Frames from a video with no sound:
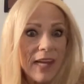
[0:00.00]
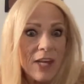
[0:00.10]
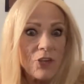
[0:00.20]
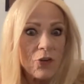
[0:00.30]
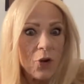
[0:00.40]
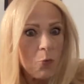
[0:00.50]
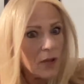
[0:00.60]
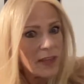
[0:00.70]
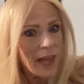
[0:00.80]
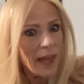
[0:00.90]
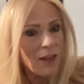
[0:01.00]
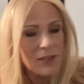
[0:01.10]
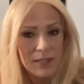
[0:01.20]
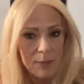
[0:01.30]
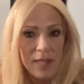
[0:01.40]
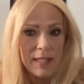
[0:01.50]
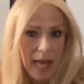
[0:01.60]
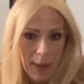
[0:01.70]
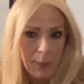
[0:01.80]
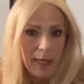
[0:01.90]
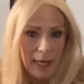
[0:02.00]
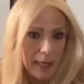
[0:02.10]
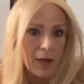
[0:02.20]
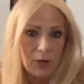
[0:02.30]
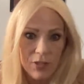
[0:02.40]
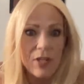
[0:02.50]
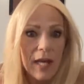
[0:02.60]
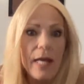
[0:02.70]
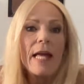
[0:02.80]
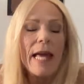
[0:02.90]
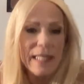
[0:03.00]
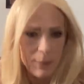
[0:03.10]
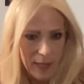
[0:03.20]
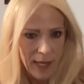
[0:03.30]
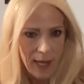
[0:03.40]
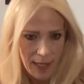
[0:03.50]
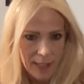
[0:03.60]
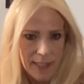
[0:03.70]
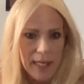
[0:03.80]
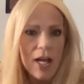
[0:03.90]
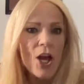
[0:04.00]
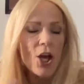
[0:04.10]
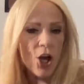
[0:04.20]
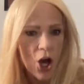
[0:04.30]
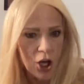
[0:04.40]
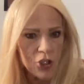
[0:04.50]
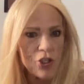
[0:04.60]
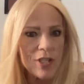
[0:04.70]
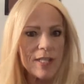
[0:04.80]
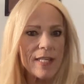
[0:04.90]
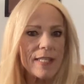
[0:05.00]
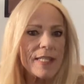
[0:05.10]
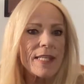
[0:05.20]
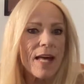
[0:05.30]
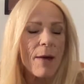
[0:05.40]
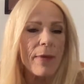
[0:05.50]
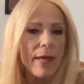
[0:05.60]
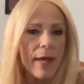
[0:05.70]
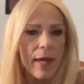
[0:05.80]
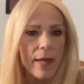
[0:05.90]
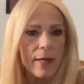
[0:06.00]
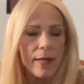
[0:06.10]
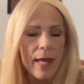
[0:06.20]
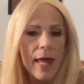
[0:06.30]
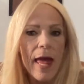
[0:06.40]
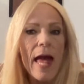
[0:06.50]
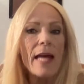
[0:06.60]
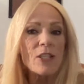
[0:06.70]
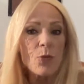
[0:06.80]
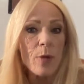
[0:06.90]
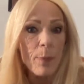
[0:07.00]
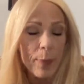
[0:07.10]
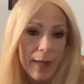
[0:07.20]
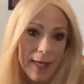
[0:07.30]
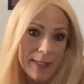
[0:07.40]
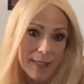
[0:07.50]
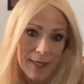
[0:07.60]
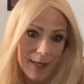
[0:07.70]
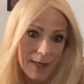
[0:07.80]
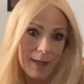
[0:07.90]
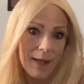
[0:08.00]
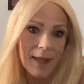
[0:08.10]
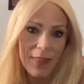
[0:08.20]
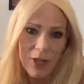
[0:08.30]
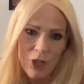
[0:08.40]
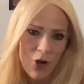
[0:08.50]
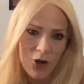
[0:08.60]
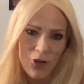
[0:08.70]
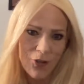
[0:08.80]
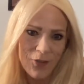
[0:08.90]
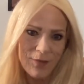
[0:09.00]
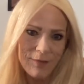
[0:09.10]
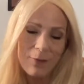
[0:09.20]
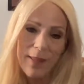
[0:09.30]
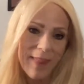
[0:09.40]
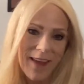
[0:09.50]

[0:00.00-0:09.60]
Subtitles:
And you'll go, what the hell? Something's happening here. It's because consciousness is coming in and replacing the dark with